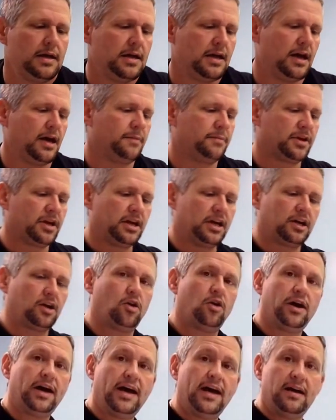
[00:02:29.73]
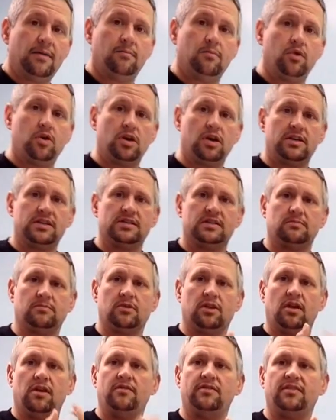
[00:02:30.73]
I'm going to go ahead and put on some
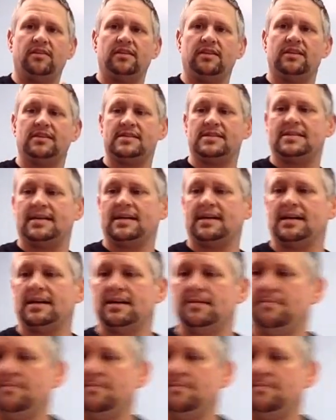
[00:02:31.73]
gloves at this time.